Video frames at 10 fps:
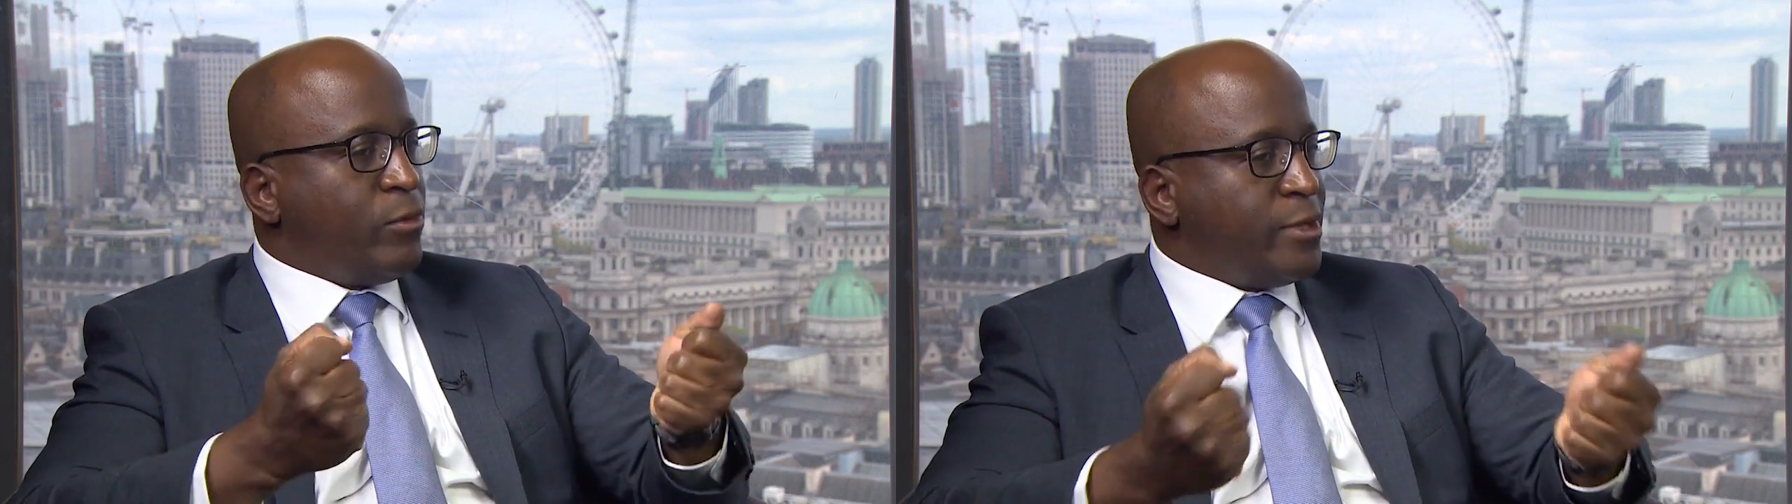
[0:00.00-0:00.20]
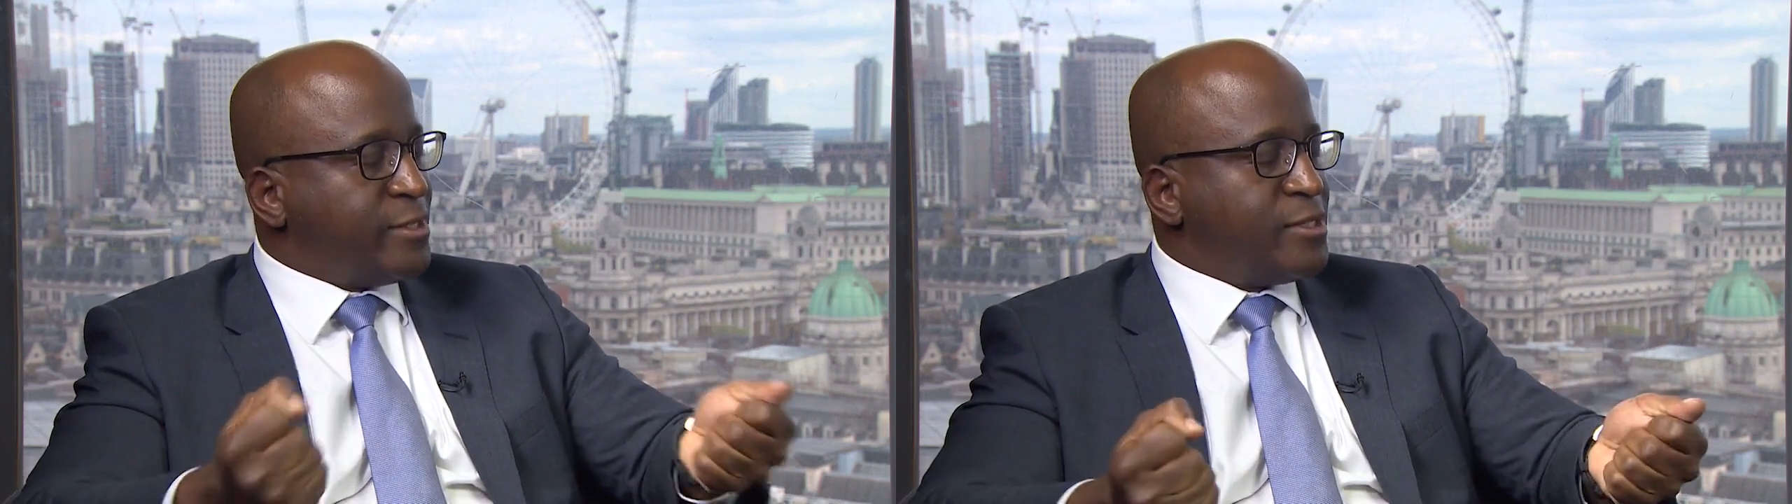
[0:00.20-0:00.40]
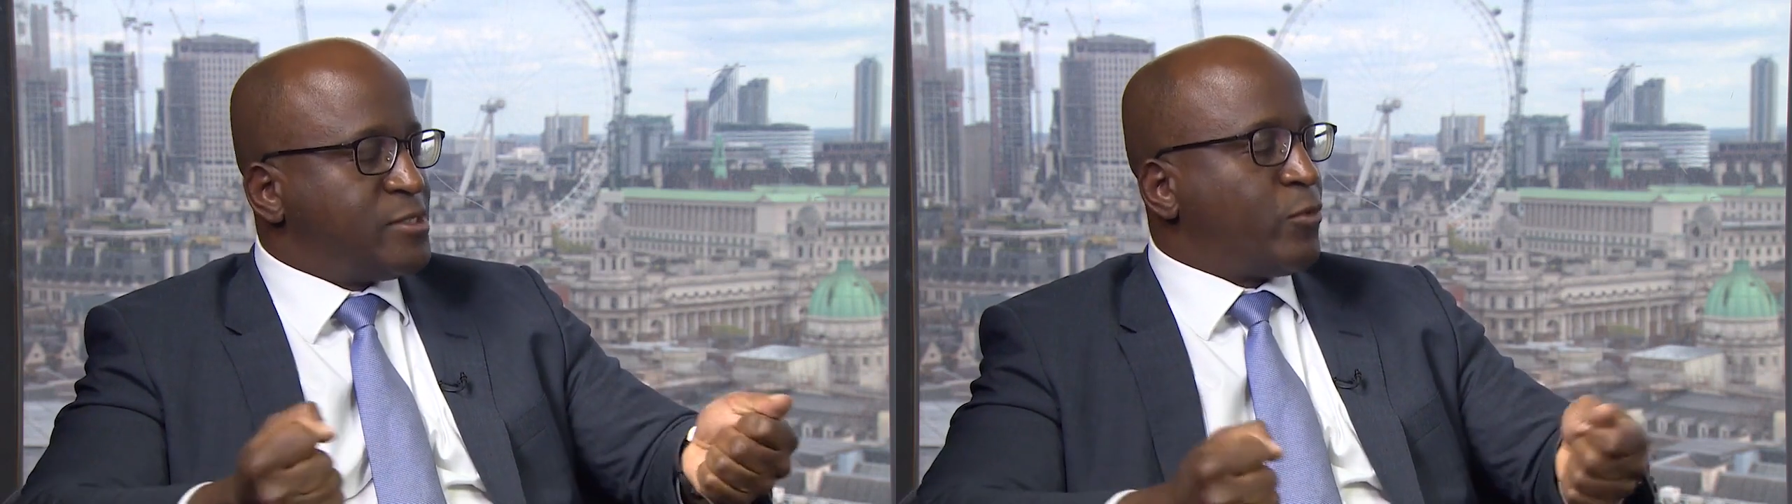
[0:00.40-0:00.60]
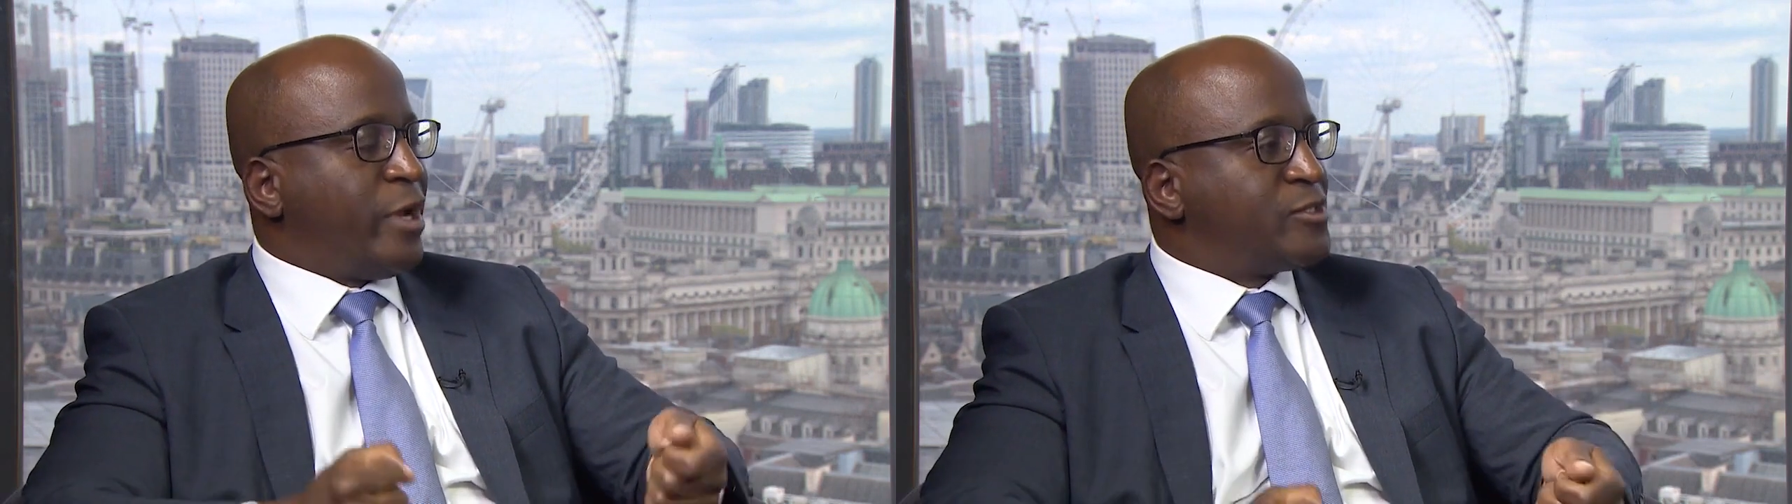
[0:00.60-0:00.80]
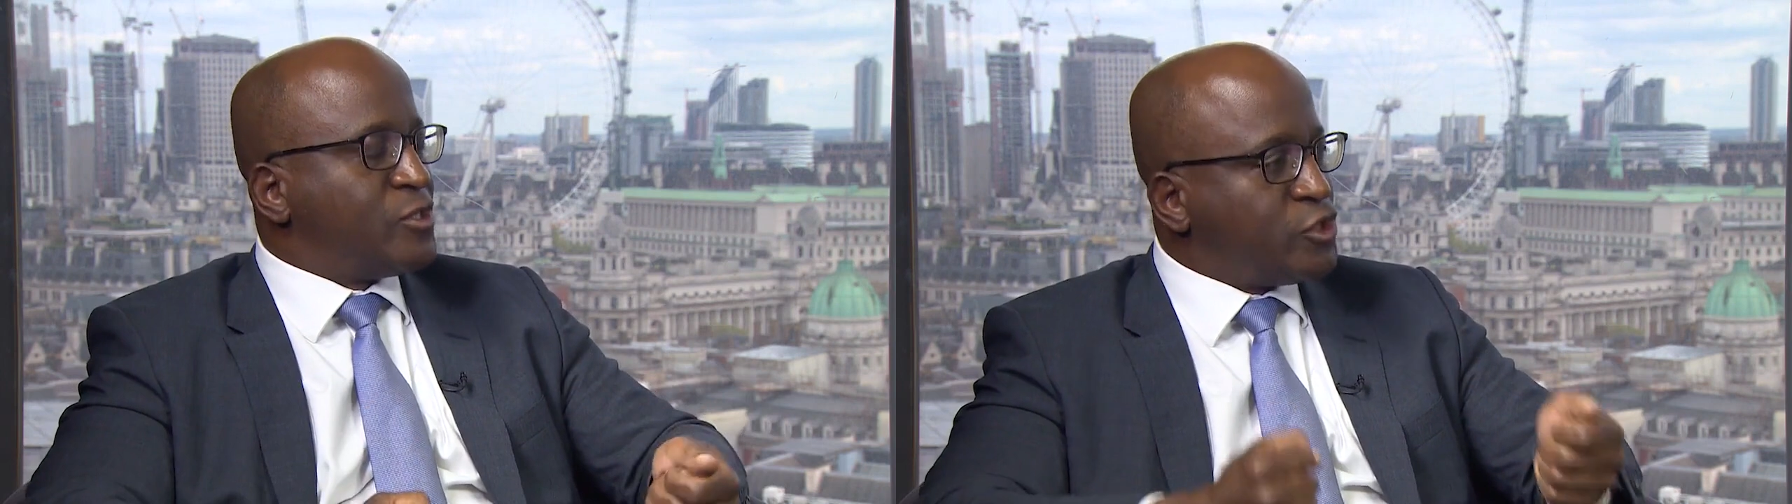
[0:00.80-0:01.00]
it's a
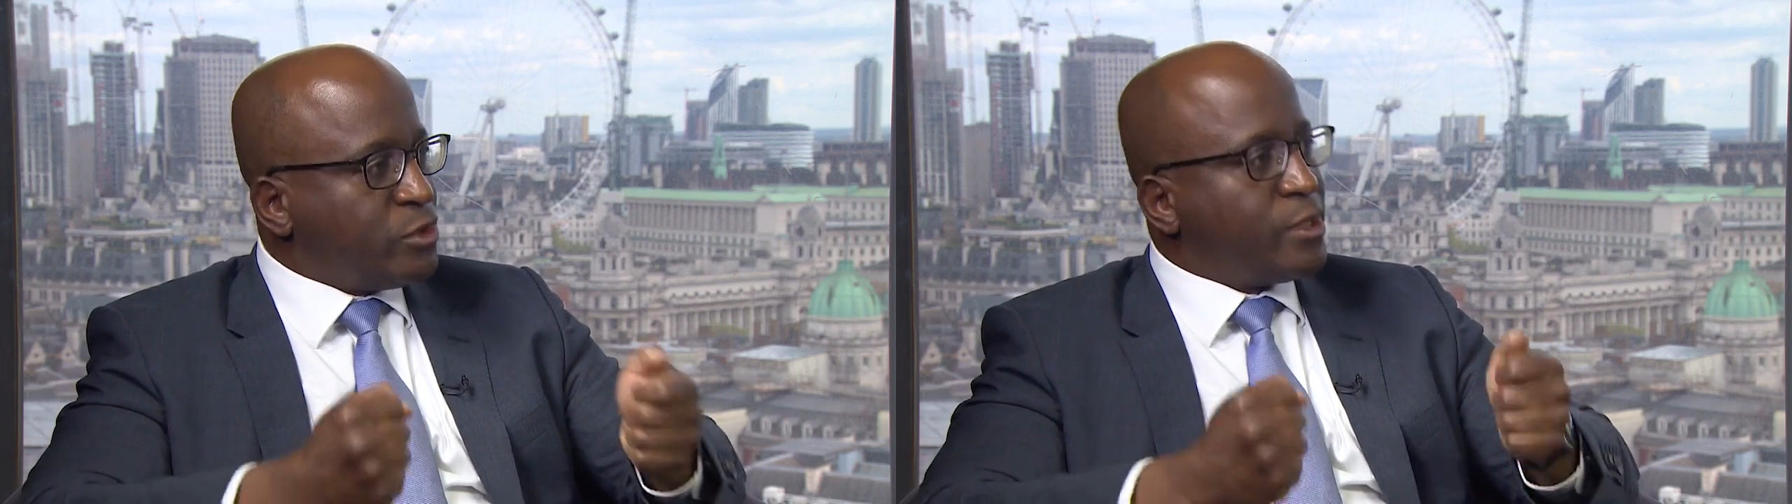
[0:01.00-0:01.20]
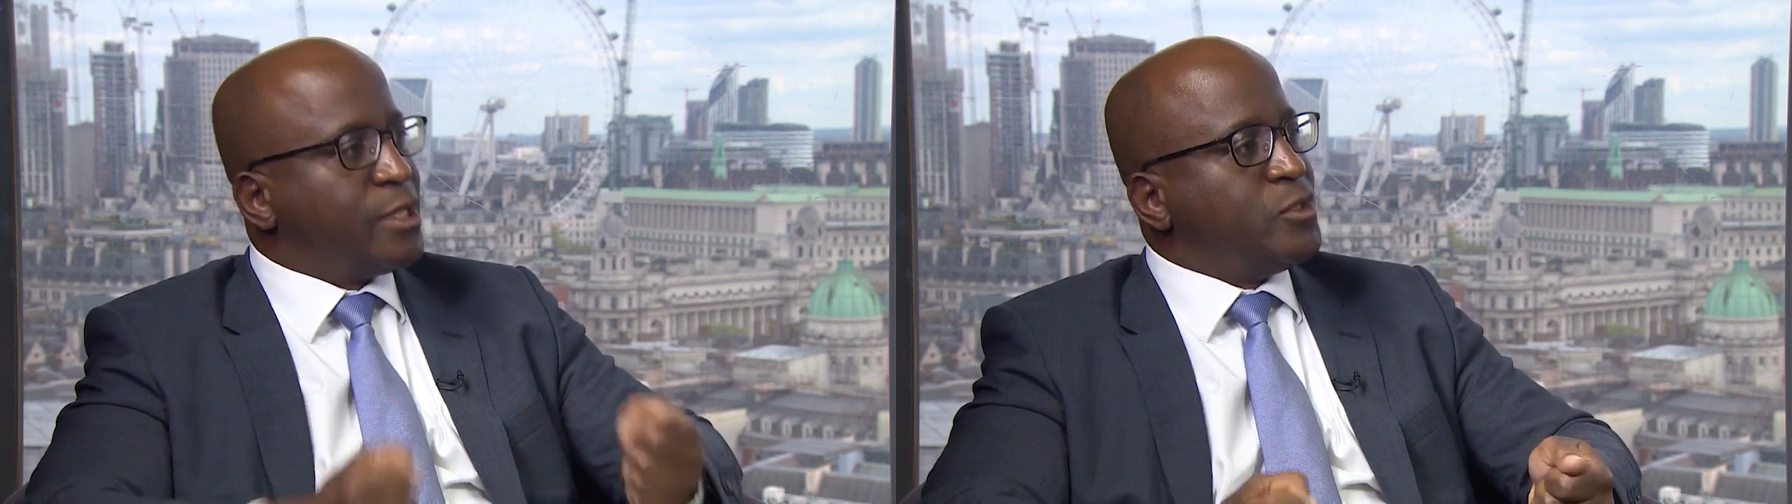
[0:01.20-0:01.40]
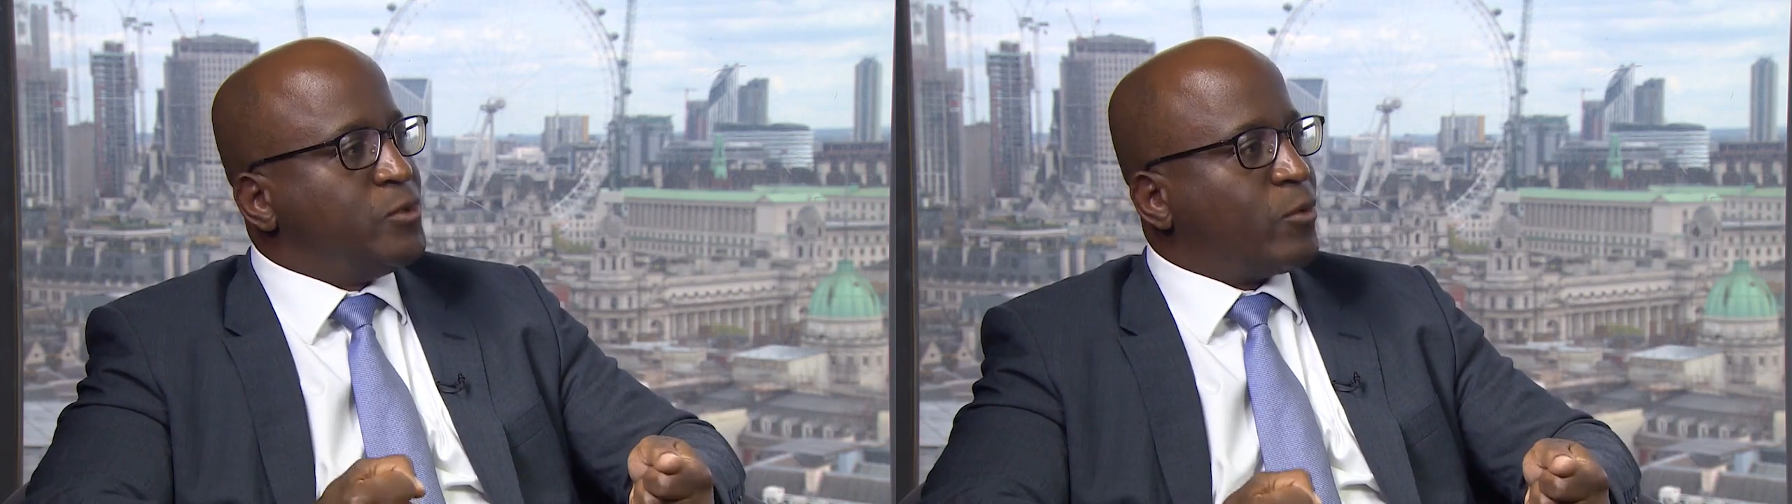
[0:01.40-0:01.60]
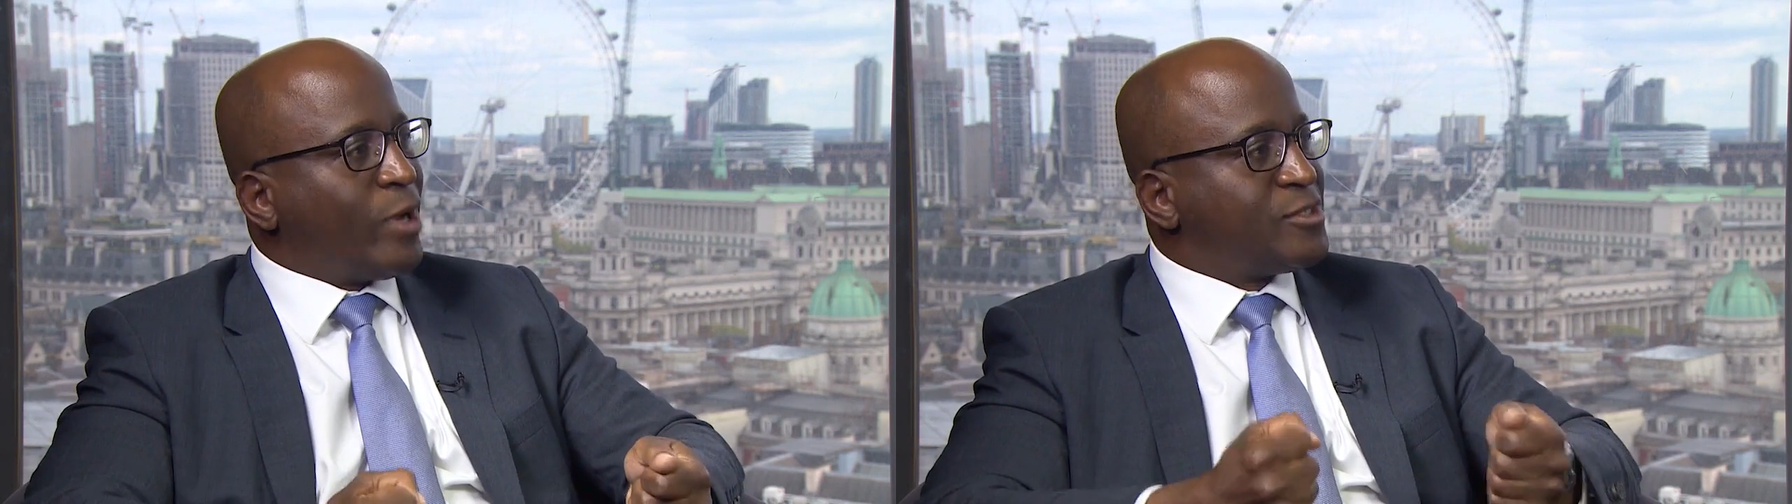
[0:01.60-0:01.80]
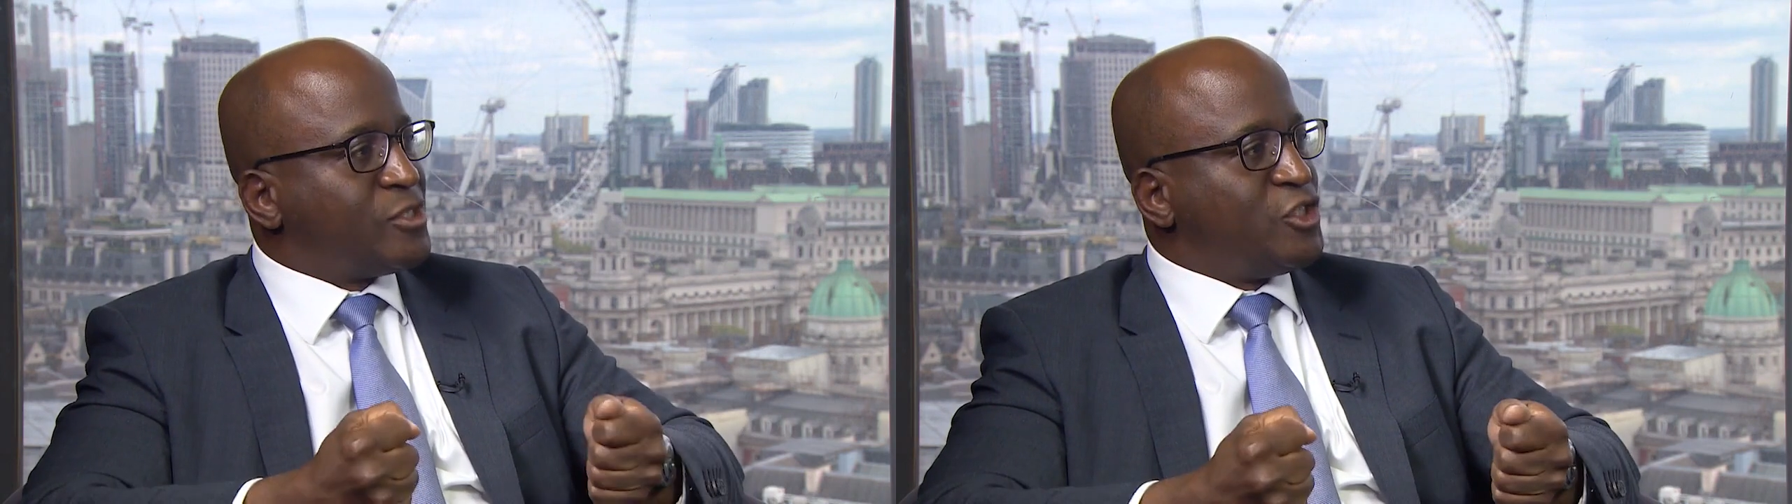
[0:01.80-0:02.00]
rights issue, you can do a rights